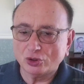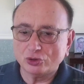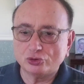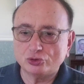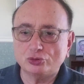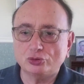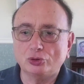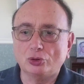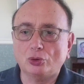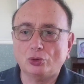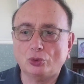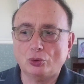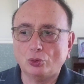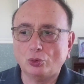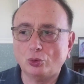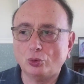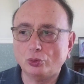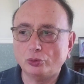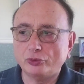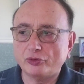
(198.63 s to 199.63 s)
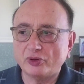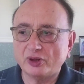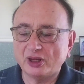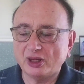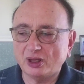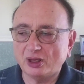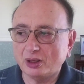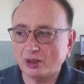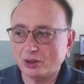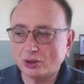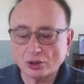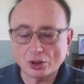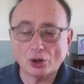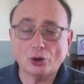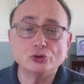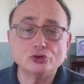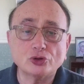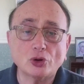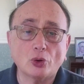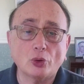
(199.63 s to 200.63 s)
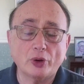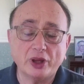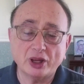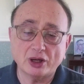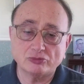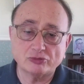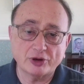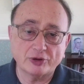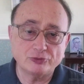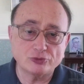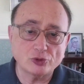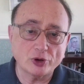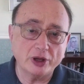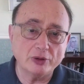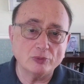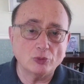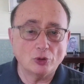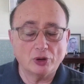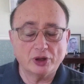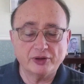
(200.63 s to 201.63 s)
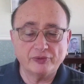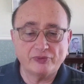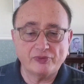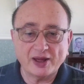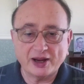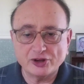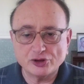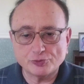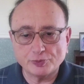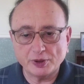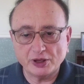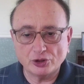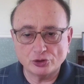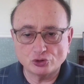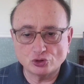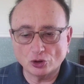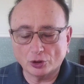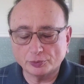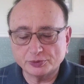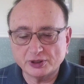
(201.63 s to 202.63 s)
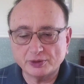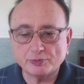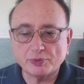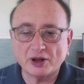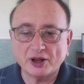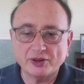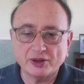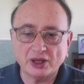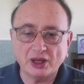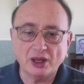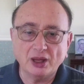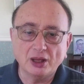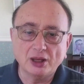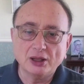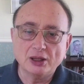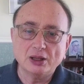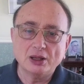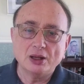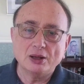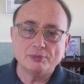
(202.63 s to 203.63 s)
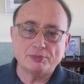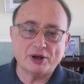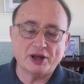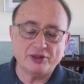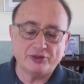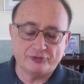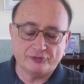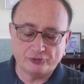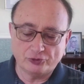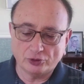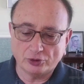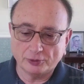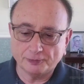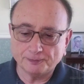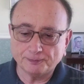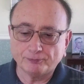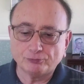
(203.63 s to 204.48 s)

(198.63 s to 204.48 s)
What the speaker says: to the COSO ARM framework, if that has been adopted by the firm,